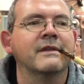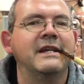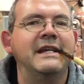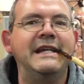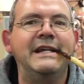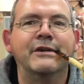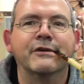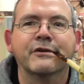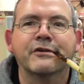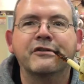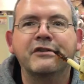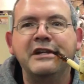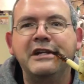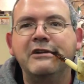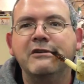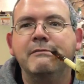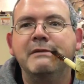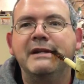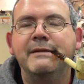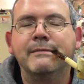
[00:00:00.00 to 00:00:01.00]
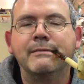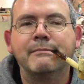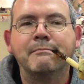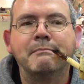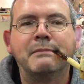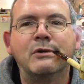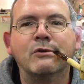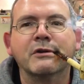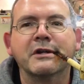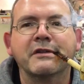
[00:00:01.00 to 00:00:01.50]
He or she will be
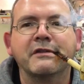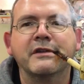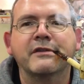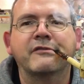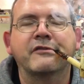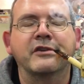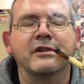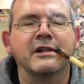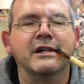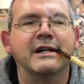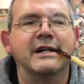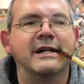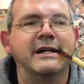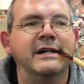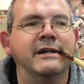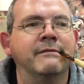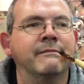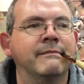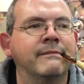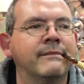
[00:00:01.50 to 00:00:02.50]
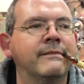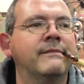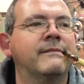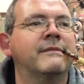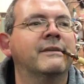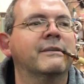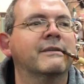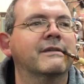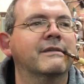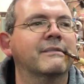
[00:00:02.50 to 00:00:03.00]
born this July,
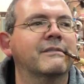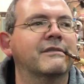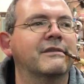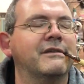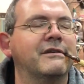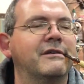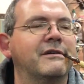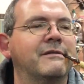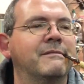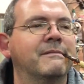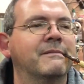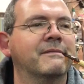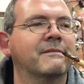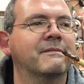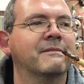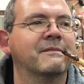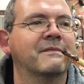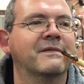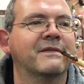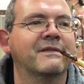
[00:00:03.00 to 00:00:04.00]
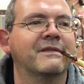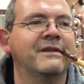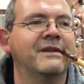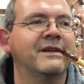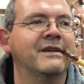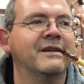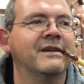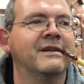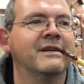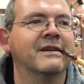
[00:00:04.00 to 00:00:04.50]
so
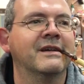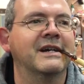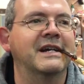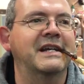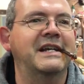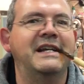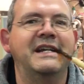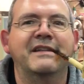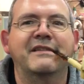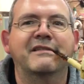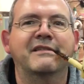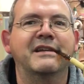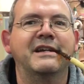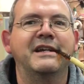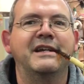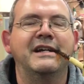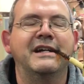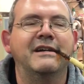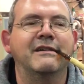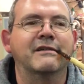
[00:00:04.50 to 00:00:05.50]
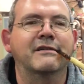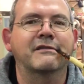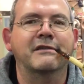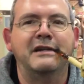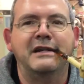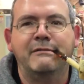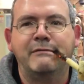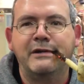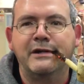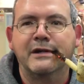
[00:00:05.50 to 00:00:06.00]
I can't say how
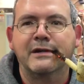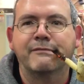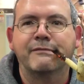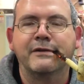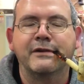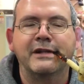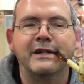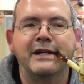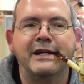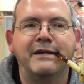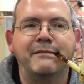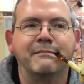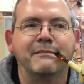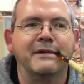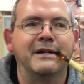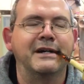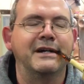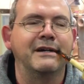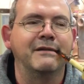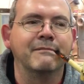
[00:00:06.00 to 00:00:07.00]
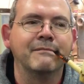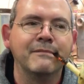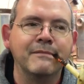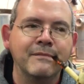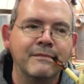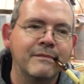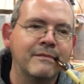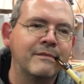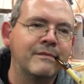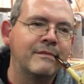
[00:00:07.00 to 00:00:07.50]
excited we are for that. my
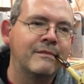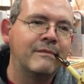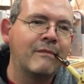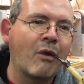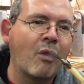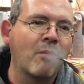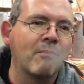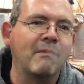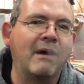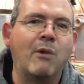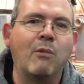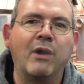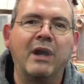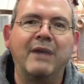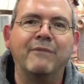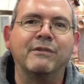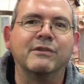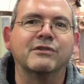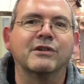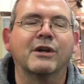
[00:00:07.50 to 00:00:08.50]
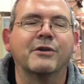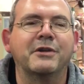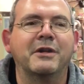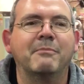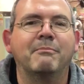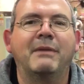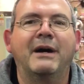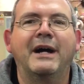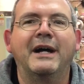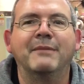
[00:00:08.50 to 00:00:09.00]
my wife is already
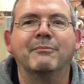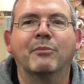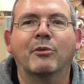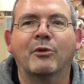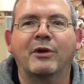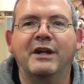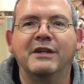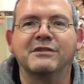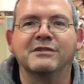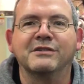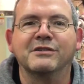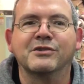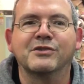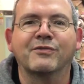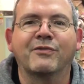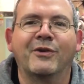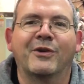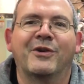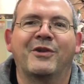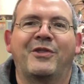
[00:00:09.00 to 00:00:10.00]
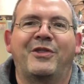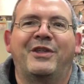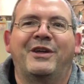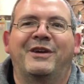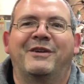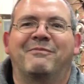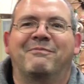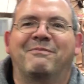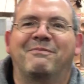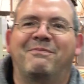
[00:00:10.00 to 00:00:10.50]
buying presents for
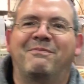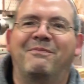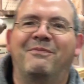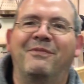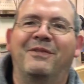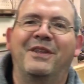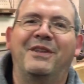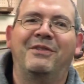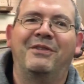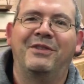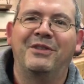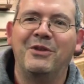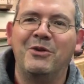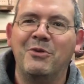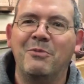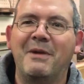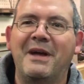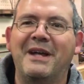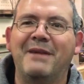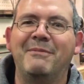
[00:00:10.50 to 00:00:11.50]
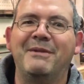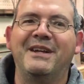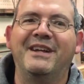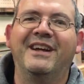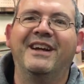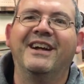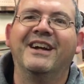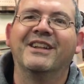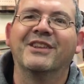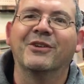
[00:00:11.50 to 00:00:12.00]
the, the new
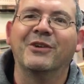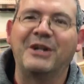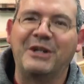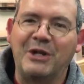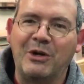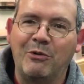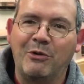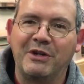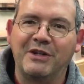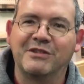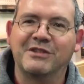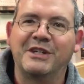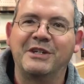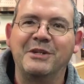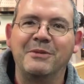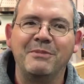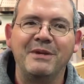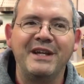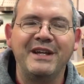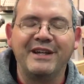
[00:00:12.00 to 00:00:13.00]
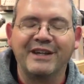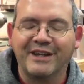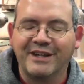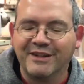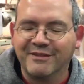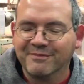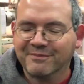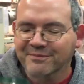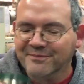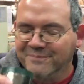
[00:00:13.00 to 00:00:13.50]
baby. Don't even know what it's going to be yet.